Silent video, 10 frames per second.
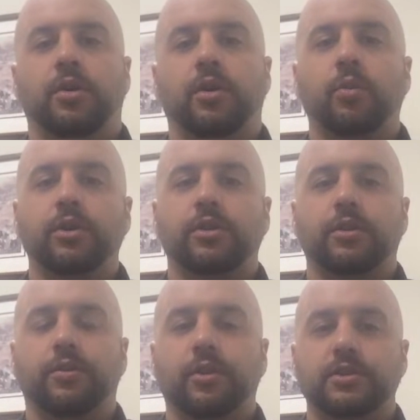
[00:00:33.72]
and what to
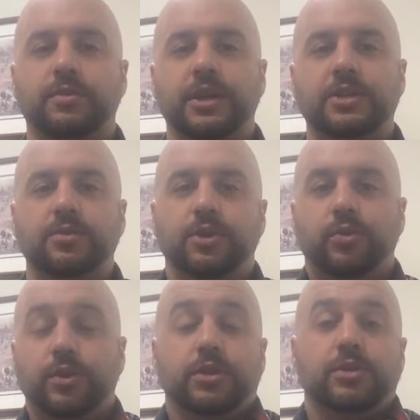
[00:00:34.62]
look for as a patient
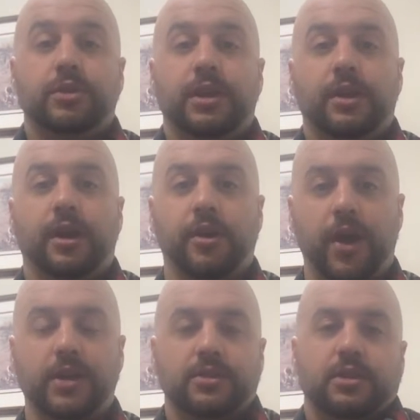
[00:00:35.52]
when you do get in an
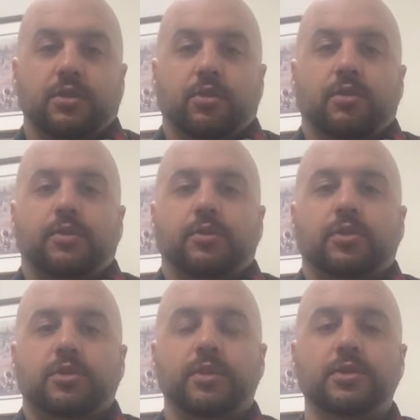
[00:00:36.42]
auto accident, or if you
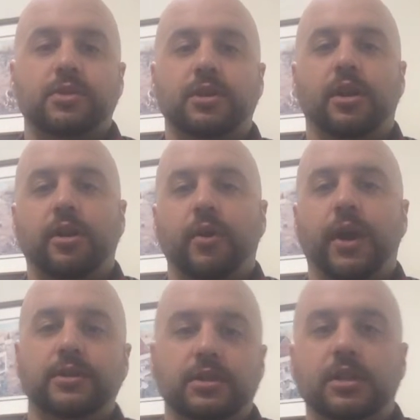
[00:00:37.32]
know somebody who's in an auto
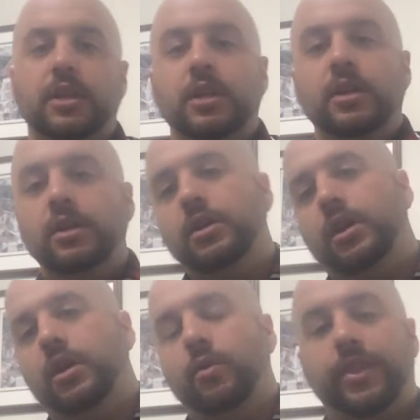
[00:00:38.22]
accident,
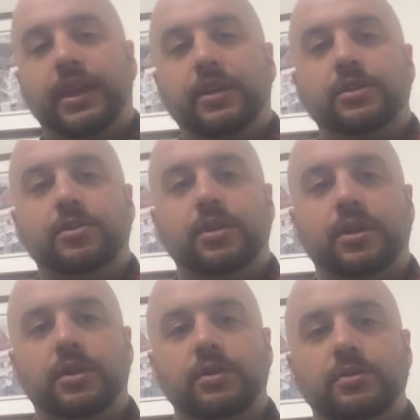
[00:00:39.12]
what they can do
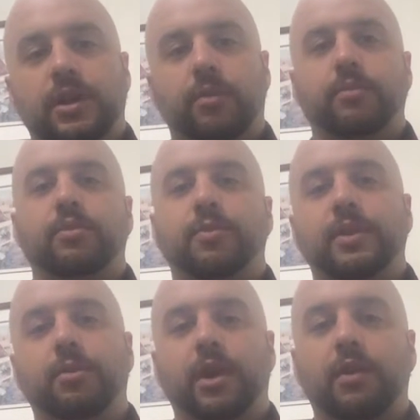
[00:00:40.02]
to help
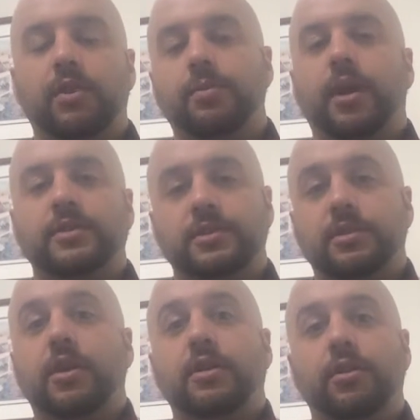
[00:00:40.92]
speed the recovery process
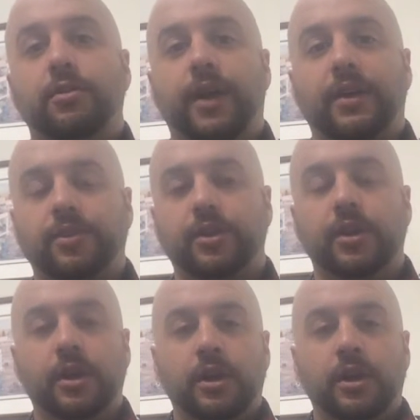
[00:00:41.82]
along a little faster.